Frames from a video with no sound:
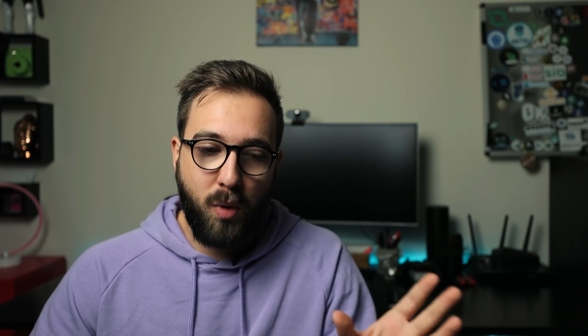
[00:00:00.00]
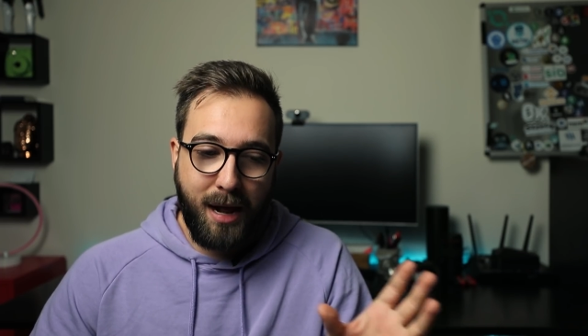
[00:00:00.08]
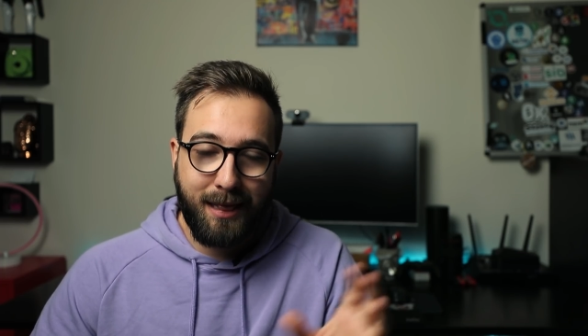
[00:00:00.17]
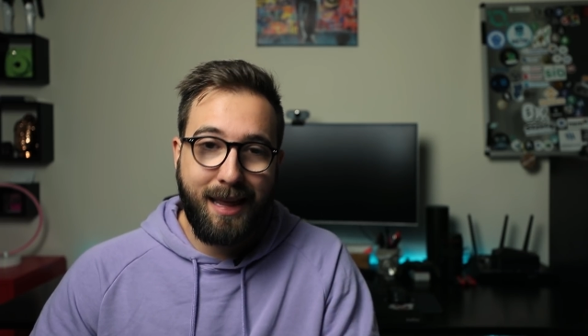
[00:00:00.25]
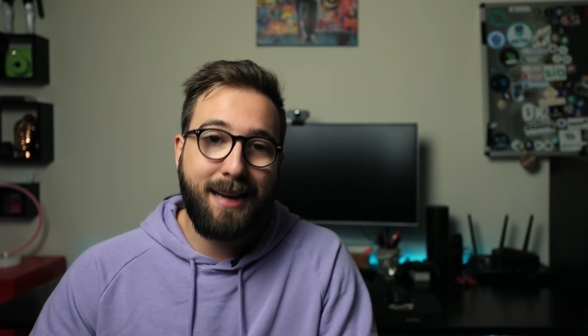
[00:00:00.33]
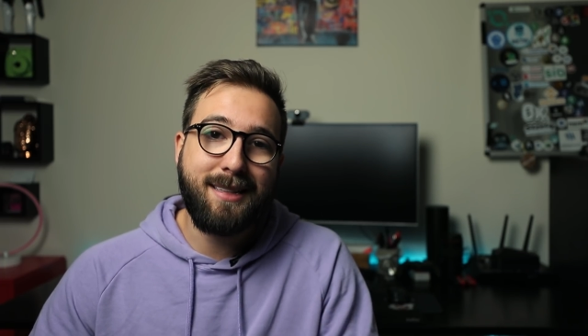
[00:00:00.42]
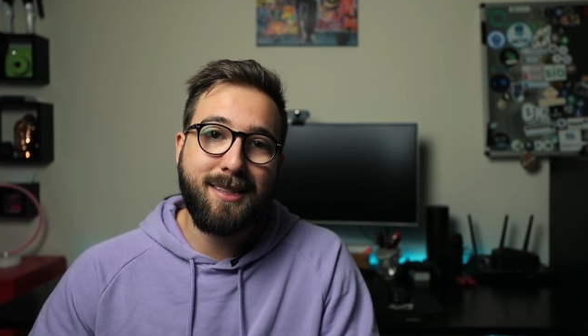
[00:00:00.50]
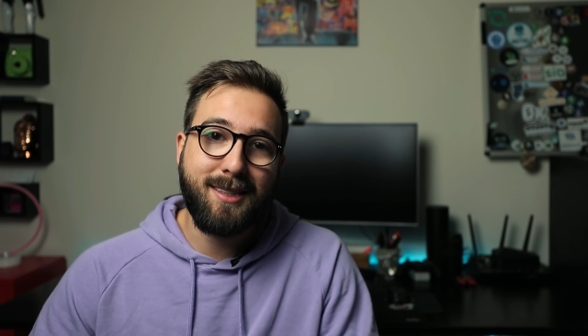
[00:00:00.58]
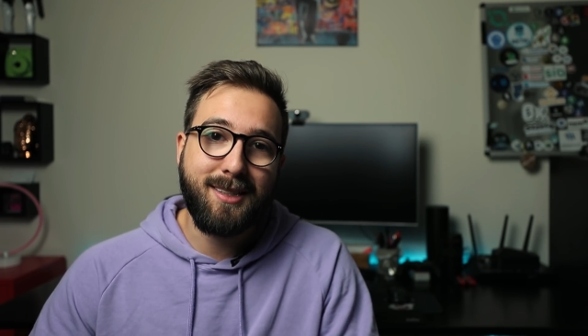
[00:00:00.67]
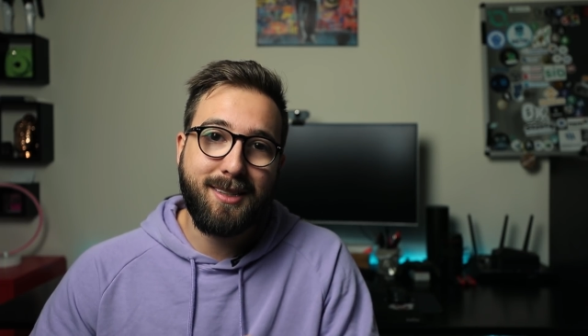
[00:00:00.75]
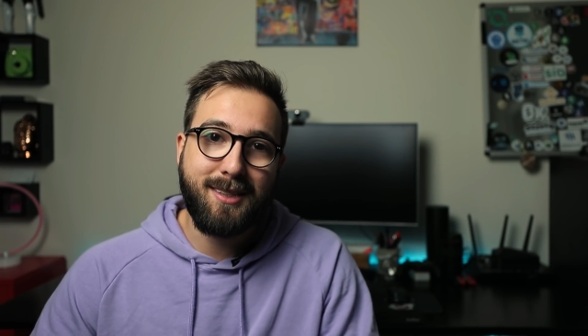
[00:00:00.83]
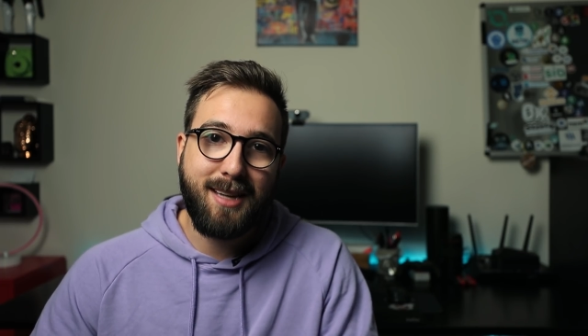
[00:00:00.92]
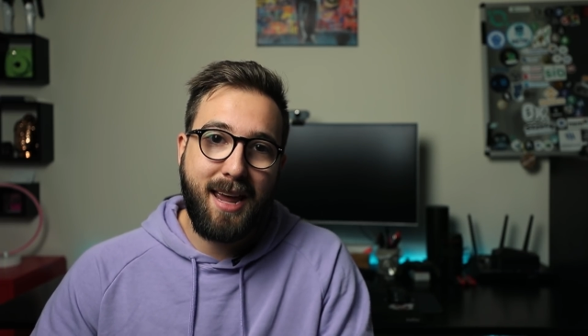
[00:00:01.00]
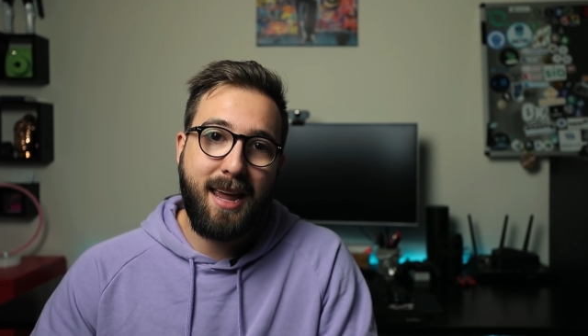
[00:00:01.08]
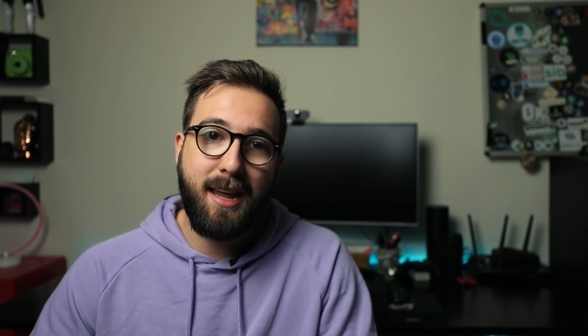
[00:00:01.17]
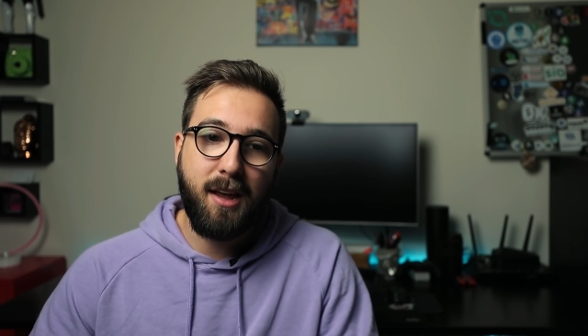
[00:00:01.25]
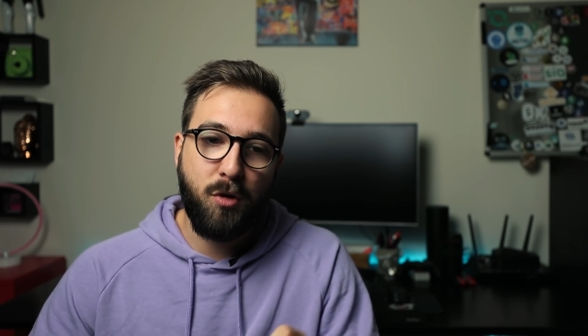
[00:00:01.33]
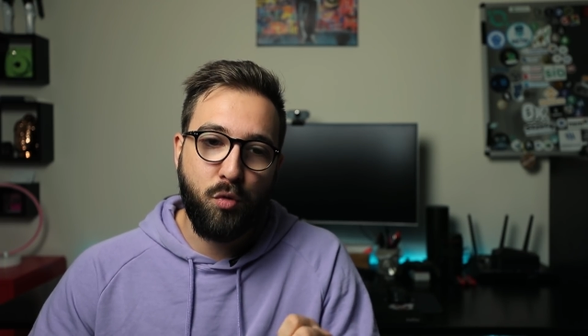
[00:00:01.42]
I like to
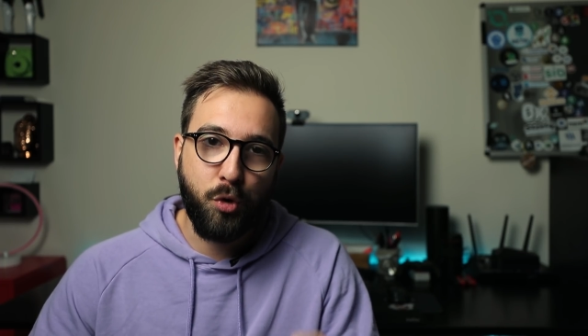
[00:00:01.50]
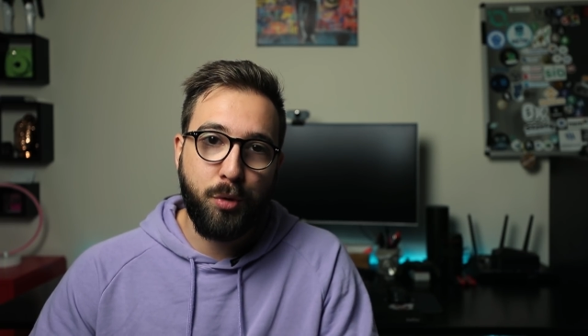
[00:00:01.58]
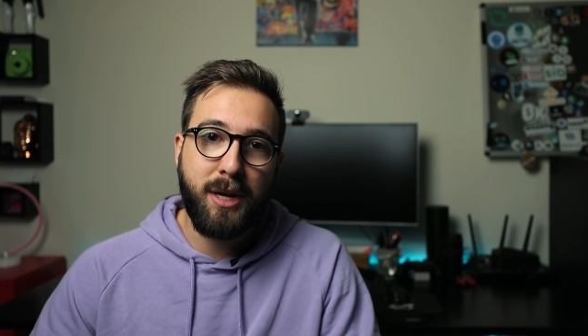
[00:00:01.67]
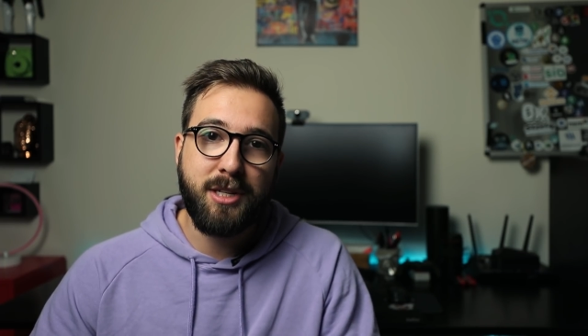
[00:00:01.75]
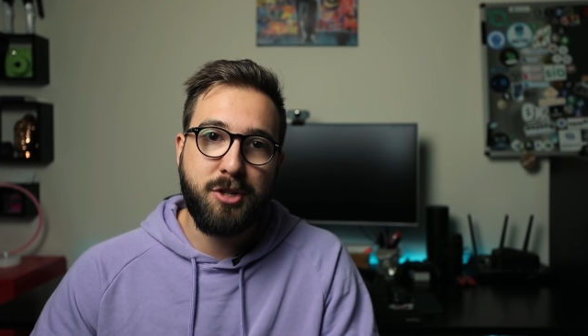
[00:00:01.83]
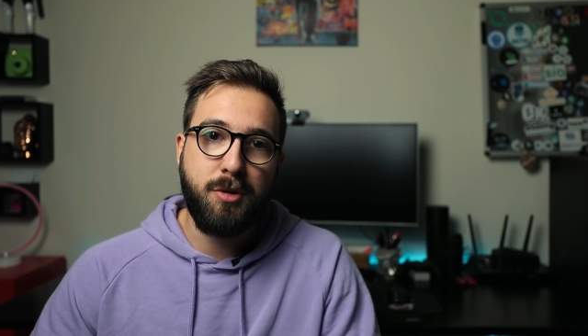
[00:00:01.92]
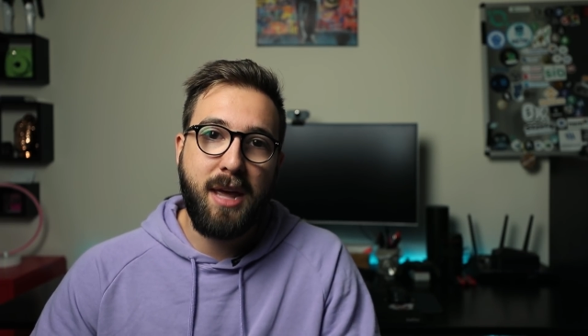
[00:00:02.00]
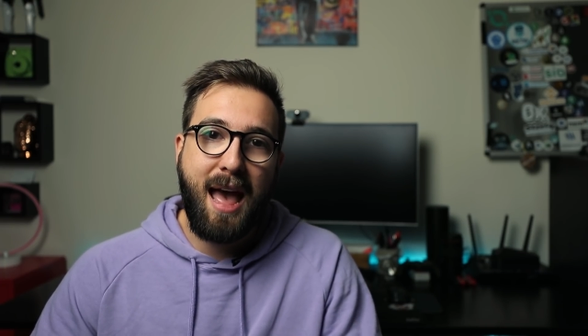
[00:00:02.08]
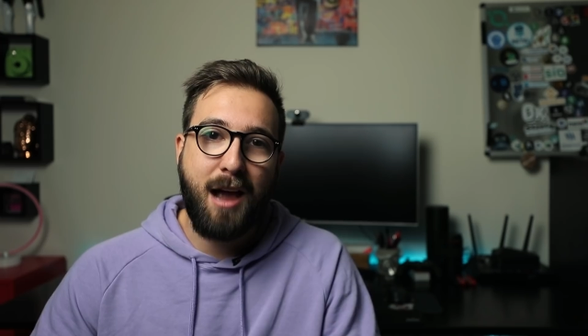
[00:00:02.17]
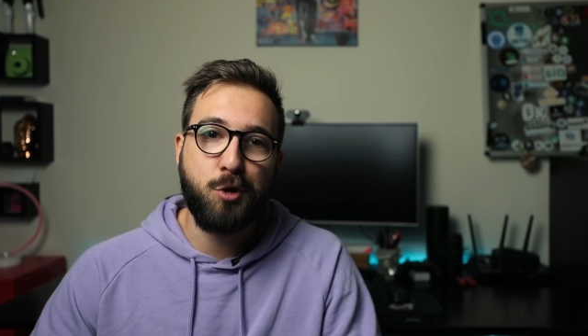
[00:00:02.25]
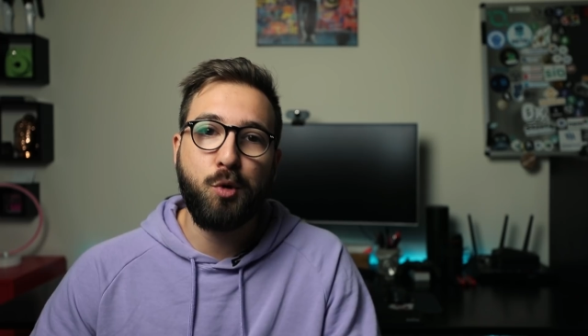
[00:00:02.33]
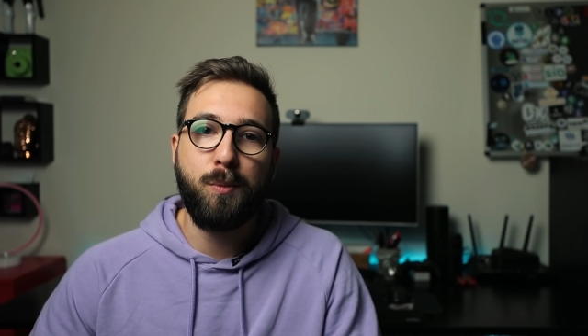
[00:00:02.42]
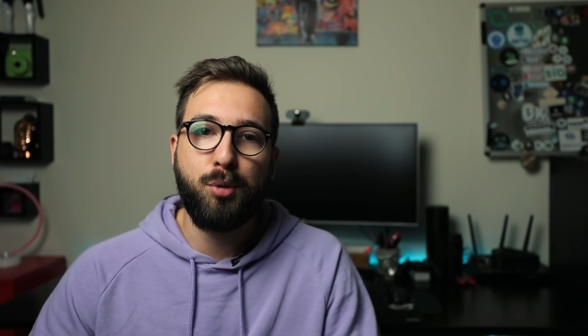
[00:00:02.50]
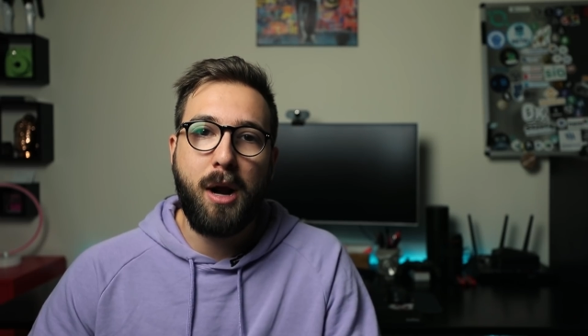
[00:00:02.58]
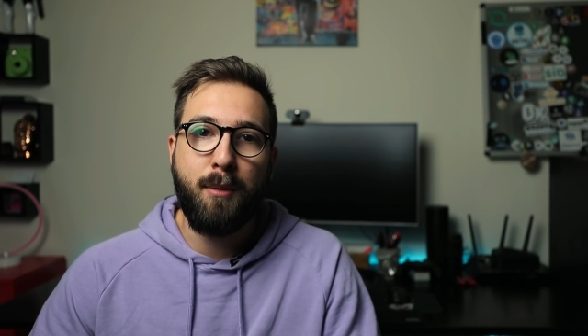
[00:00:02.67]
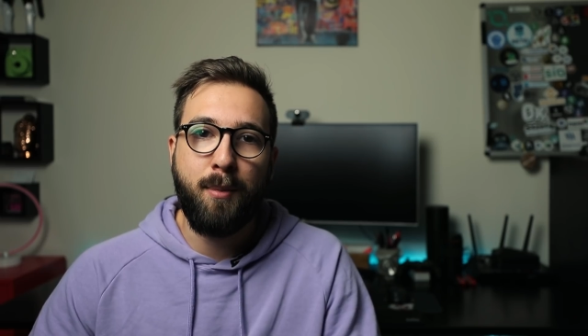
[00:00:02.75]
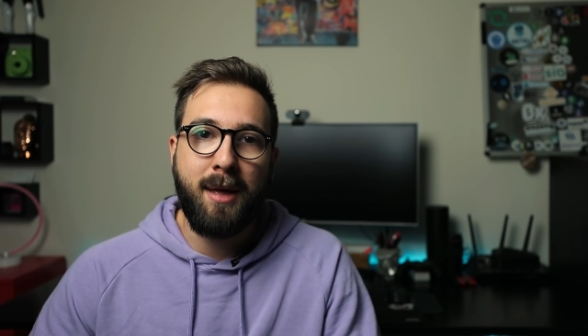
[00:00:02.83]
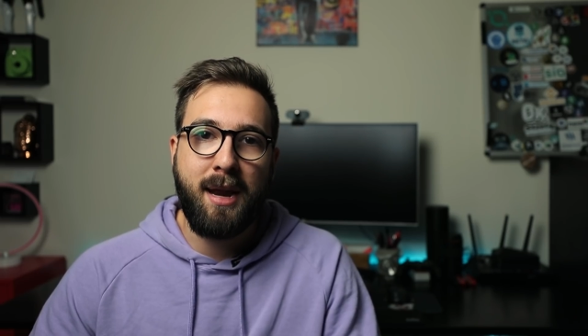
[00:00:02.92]
stay rooted to the actual
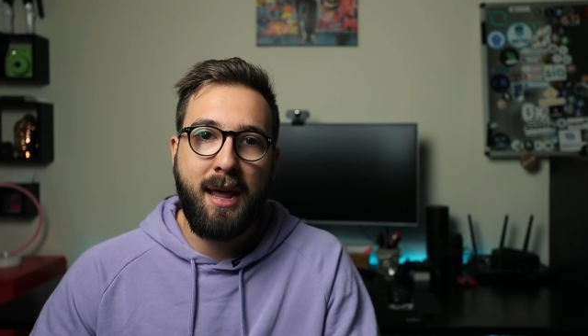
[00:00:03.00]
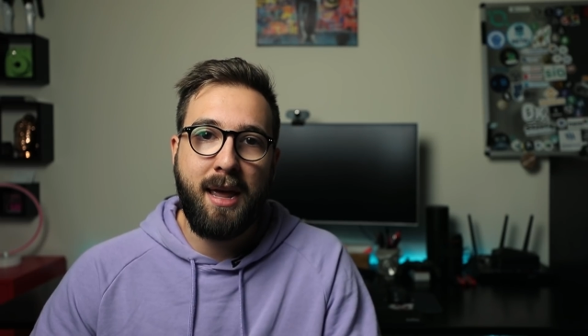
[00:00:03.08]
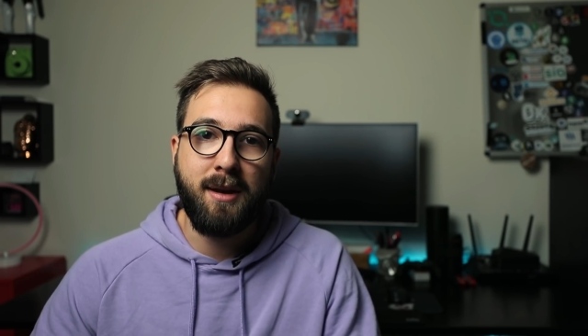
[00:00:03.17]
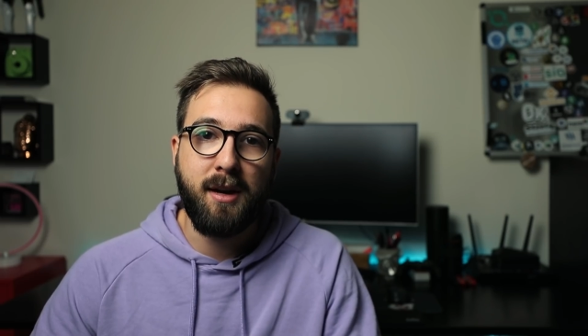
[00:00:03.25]
problem at hand.